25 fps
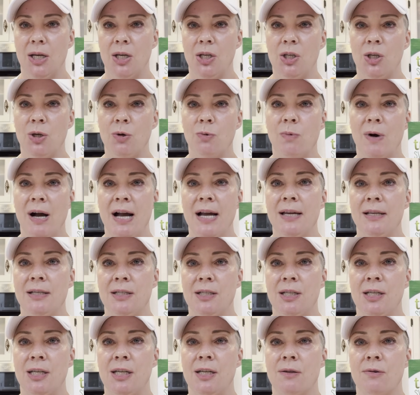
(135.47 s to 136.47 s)
You want
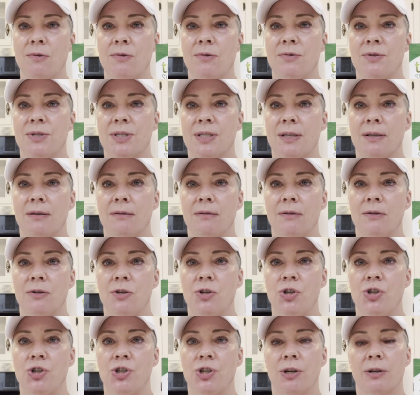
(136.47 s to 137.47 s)
to use
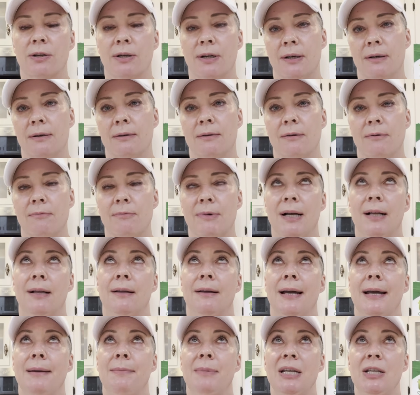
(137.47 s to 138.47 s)
sugar.
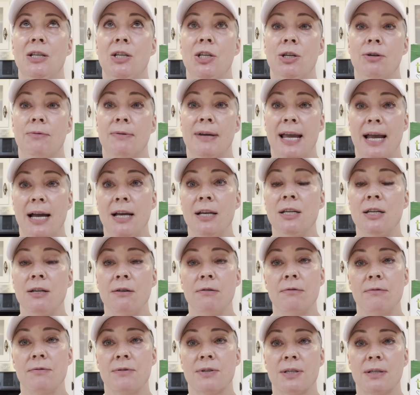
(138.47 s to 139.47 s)
Well, I mean, you can
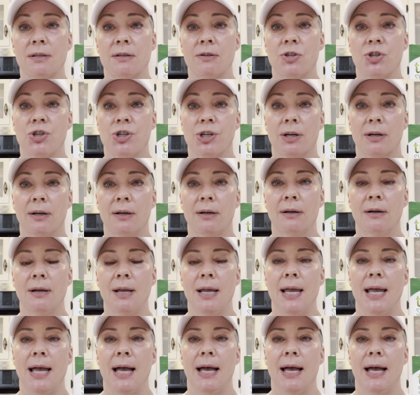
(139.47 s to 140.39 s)
use sugar.